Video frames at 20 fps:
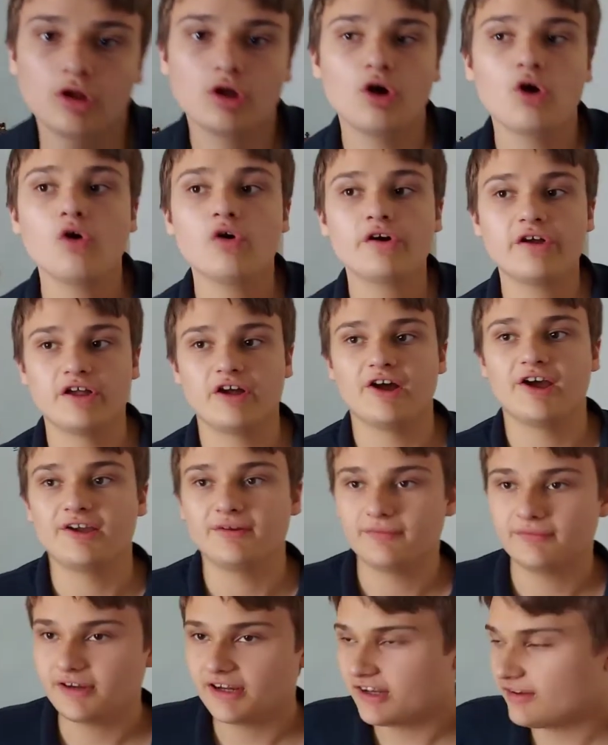Okay,
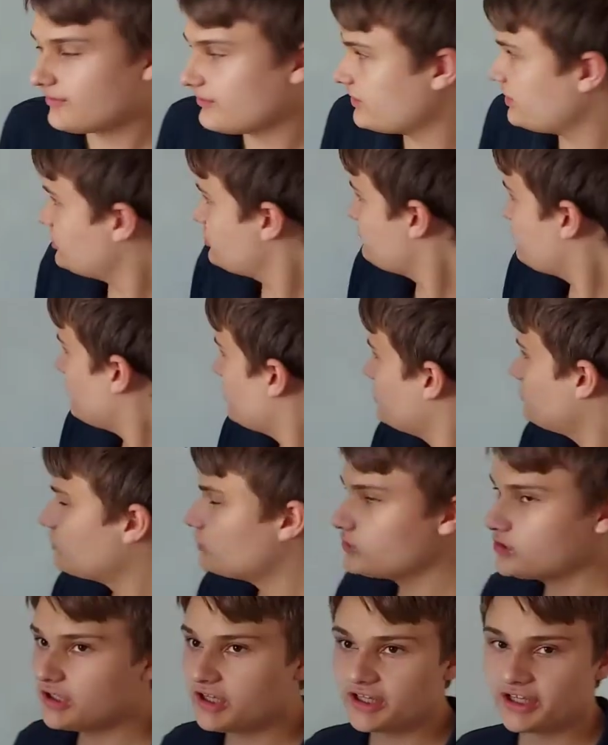now this might
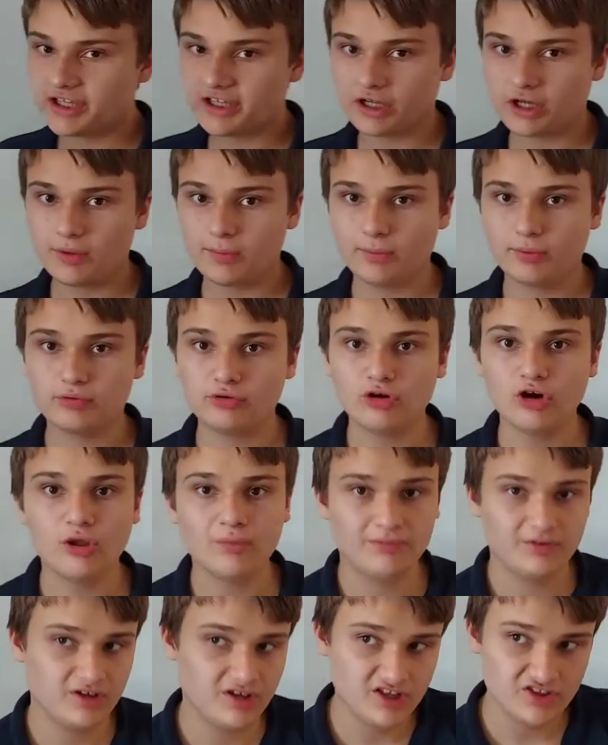look like a
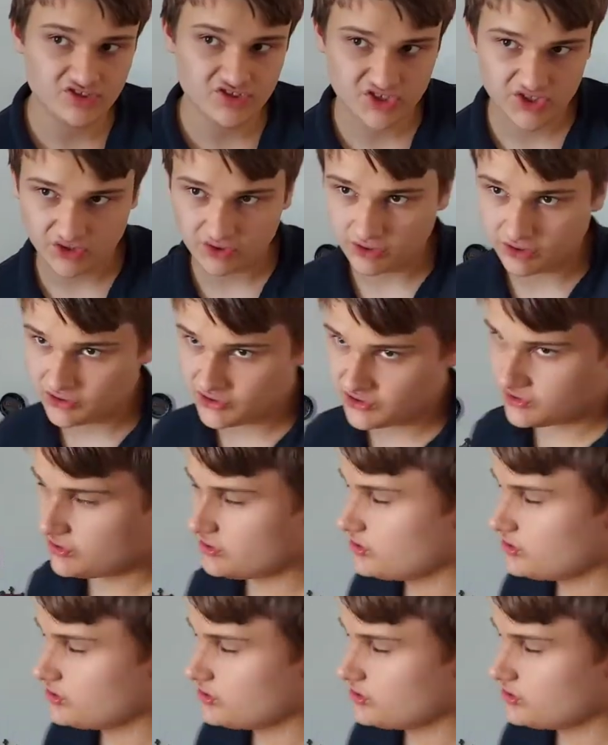proper integral to